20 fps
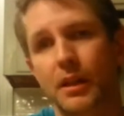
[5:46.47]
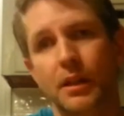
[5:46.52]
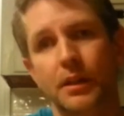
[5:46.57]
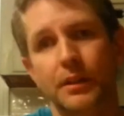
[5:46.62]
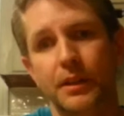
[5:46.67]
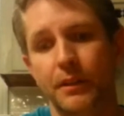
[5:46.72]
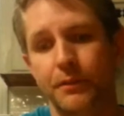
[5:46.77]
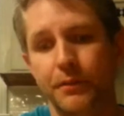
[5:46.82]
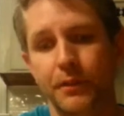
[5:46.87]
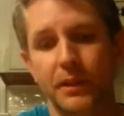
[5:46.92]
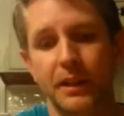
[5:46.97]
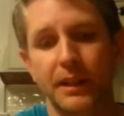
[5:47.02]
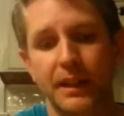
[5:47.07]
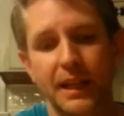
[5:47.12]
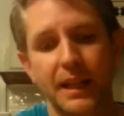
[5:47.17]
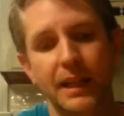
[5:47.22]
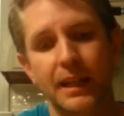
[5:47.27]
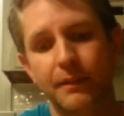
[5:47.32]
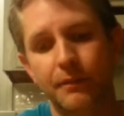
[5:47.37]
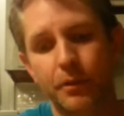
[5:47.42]
They feel like,
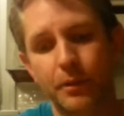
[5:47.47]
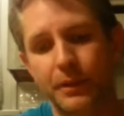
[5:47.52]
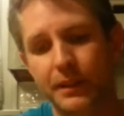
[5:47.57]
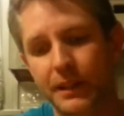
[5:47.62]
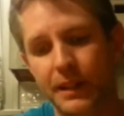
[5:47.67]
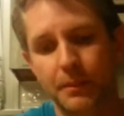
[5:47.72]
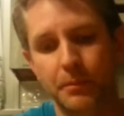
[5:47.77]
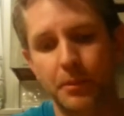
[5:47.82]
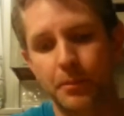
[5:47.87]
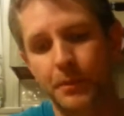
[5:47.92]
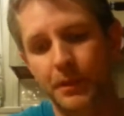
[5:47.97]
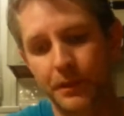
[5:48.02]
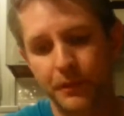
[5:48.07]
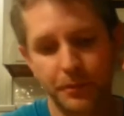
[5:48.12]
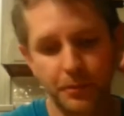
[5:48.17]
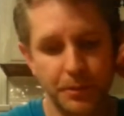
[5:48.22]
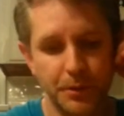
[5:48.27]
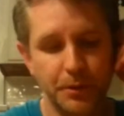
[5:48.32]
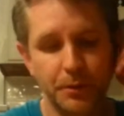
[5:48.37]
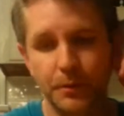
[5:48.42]
hey, I've already got my money
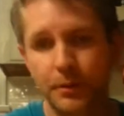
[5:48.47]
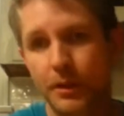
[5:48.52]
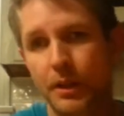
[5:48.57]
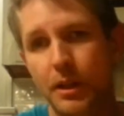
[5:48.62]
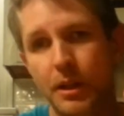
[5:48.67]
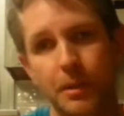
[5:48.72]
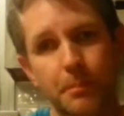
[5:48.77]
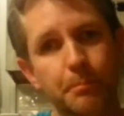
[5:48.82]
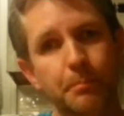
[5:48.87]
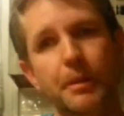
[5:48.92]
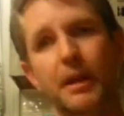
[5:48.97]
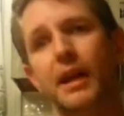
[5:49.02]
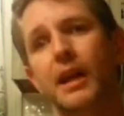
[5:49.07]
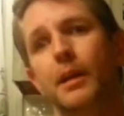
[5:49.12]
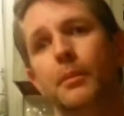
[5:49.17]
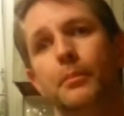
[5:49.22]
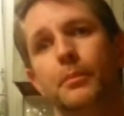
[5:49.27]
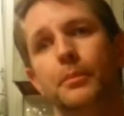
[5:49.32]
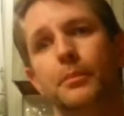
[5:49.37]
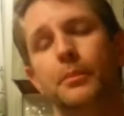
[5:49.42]
from you.
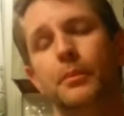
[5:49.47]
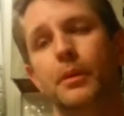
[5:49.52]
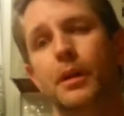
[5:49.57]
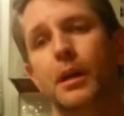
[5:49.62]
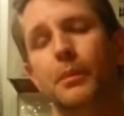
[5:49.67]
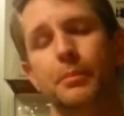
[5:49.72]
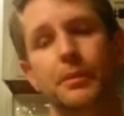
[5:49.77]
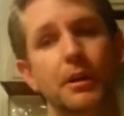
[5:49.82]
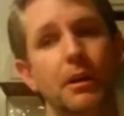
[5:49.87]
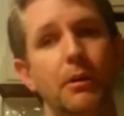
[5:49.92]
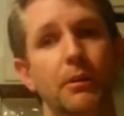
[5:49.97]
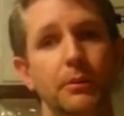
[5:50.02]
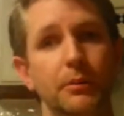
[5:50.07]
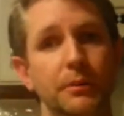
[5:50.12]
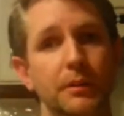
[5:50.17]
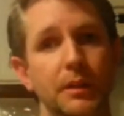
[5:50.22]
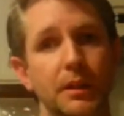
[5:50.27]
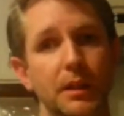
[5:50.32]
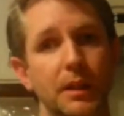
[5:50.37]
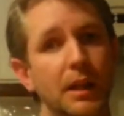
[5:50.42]
Bam, I'm gone.
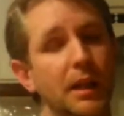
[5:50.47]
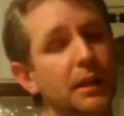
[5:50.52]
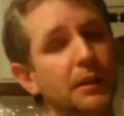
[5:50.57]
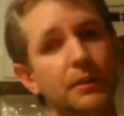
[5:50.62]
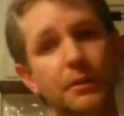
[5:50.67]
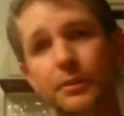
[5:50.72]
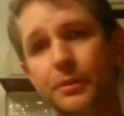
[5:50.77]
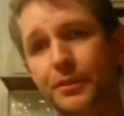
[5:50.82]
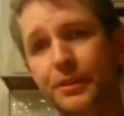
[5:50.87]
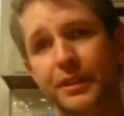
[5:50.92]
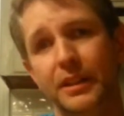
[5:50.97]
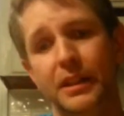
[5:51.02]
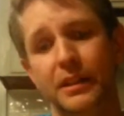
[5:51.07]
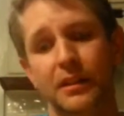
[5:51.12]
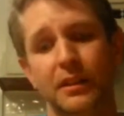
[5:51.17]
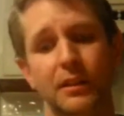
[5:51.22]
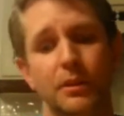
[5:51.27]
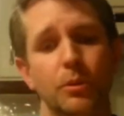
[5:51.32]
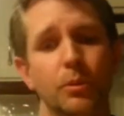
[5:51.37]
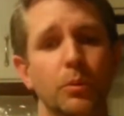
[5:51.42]
And you're going to see that a
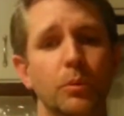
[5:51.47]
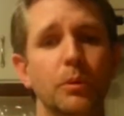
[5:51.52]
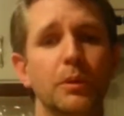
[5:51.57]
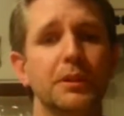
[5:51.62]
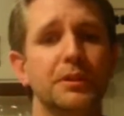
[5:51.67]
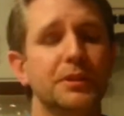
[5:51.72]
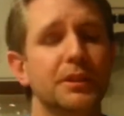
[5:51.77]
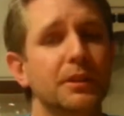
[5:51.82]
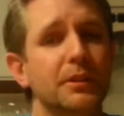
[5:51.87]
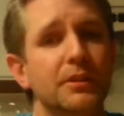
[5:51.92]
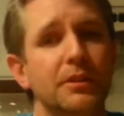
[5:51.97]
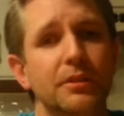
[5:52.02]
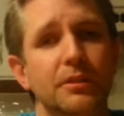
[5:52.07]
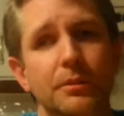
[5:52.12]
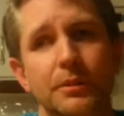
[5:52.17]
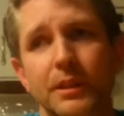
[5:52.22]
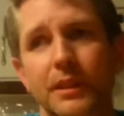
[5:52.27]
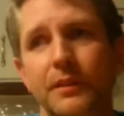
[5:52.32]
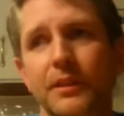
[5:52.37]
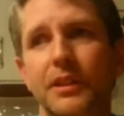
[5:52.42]
lot. Or worse, they're just
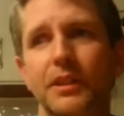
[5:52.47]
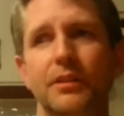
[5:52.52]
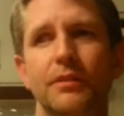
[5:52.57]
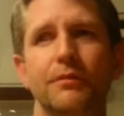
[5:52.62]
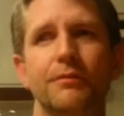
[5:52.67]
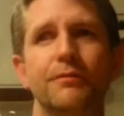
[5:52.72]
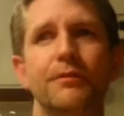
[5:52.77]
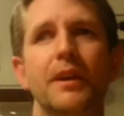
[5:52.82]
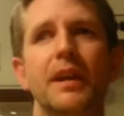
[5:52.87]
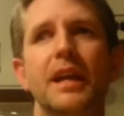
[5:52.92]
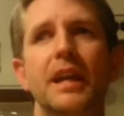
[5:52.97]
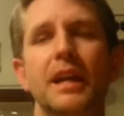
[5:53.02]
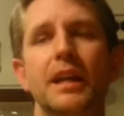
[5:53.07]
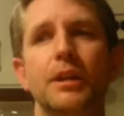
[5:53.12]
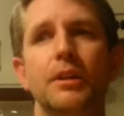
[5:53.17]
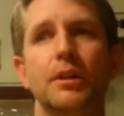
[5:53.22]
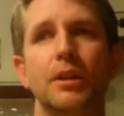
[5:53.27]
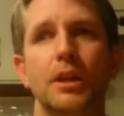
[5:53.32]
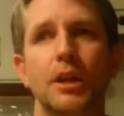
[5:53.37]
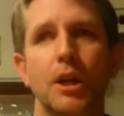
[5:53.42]
going to give you this
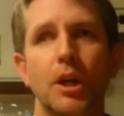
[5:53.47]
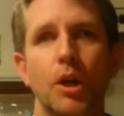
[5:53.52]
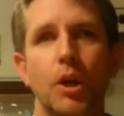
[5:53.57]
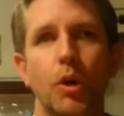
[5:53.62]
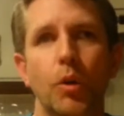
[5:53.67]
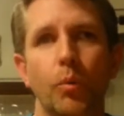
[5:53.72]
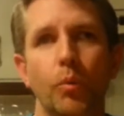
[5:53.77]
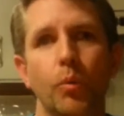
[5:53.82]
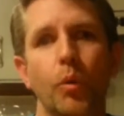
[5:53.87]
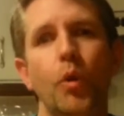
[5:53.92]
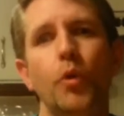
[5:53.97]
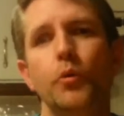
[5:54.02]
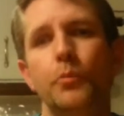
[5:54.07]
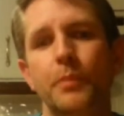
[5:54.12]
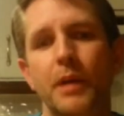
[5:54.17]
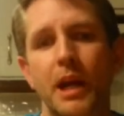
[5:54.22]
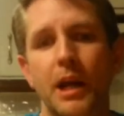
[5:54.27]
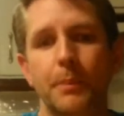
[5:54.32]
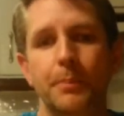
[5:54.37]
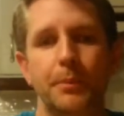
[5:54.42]
vague
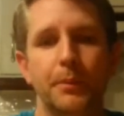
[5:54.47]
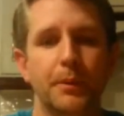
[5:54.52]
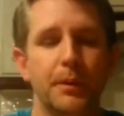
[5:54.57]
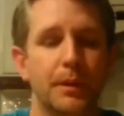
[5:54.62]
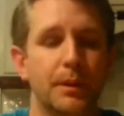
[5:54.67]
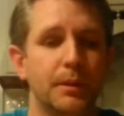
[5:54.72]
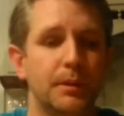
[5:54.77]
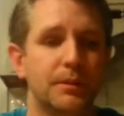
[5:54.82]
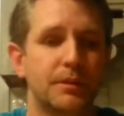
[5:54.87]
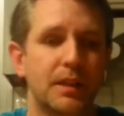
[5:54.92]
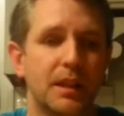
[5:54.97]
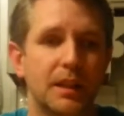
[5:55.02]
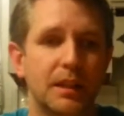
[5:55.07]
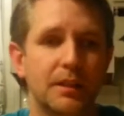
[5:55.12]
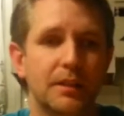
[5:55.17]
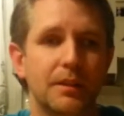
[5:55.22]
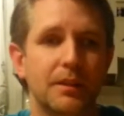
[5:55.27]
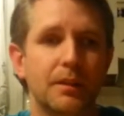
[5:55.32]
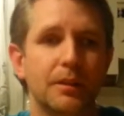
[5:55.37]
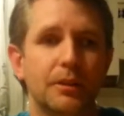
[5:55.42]
roadmap and say,
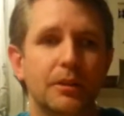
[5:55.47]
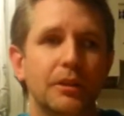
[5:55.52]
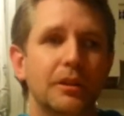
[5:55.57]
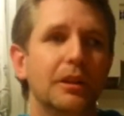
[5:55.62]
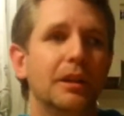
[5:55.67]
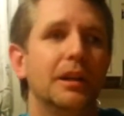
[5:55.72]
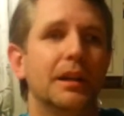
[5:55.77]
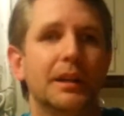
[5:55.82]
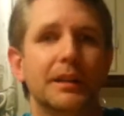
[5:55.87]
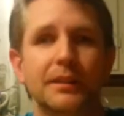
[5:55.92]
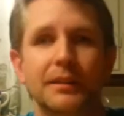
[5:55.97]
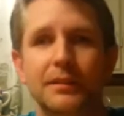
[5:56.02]
good luck.